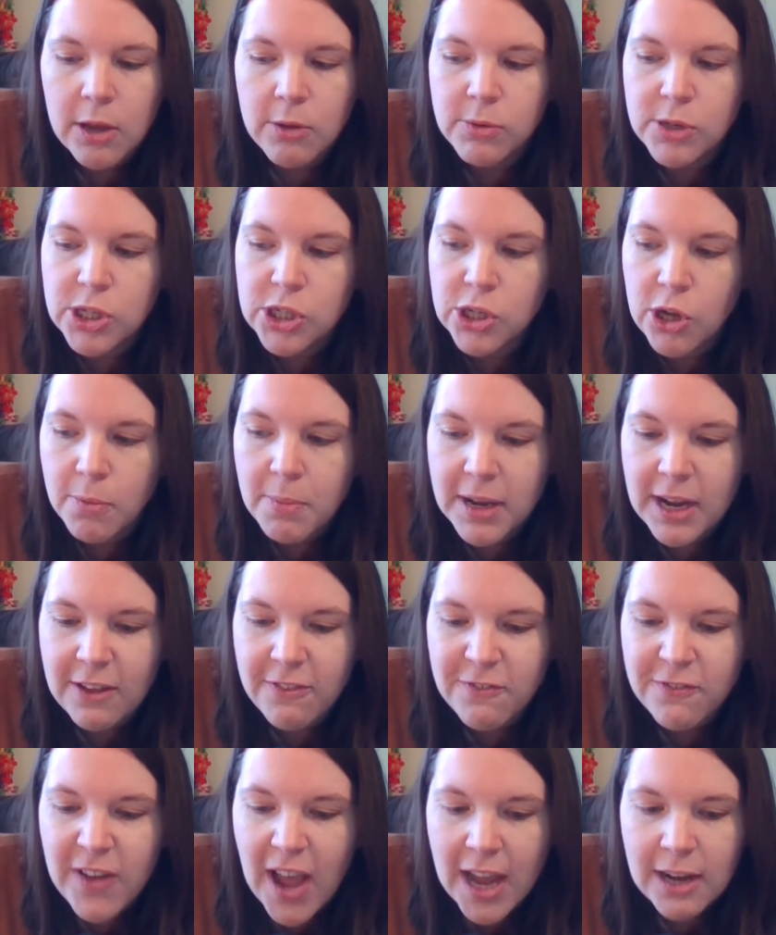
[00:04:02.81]
With so
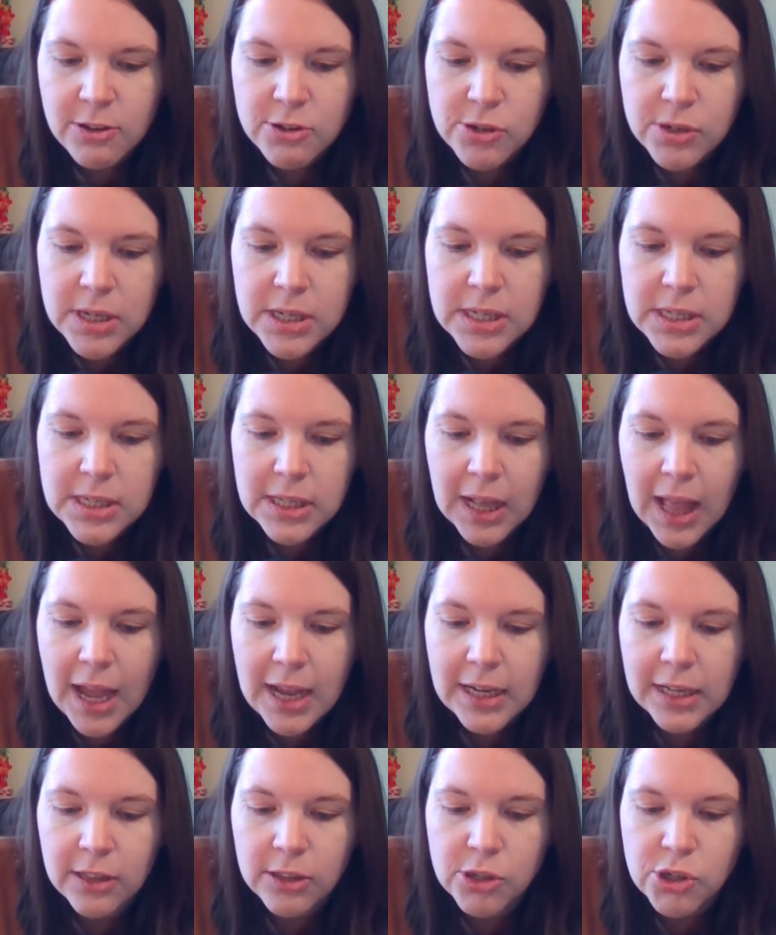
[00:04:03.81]
many factories
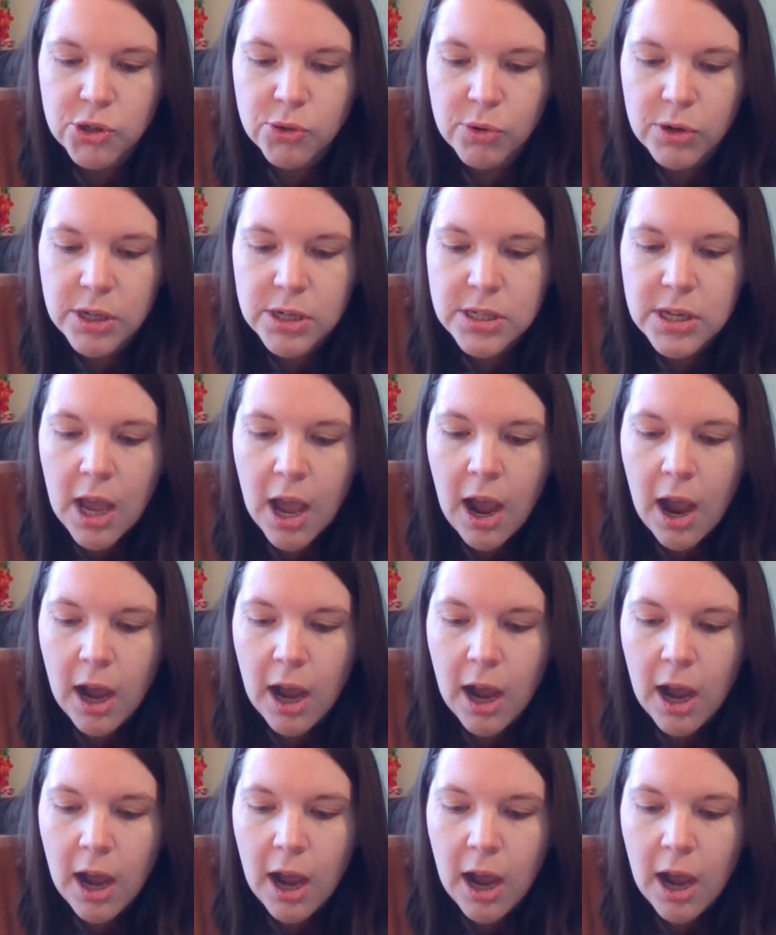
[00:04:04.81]
lining the shores,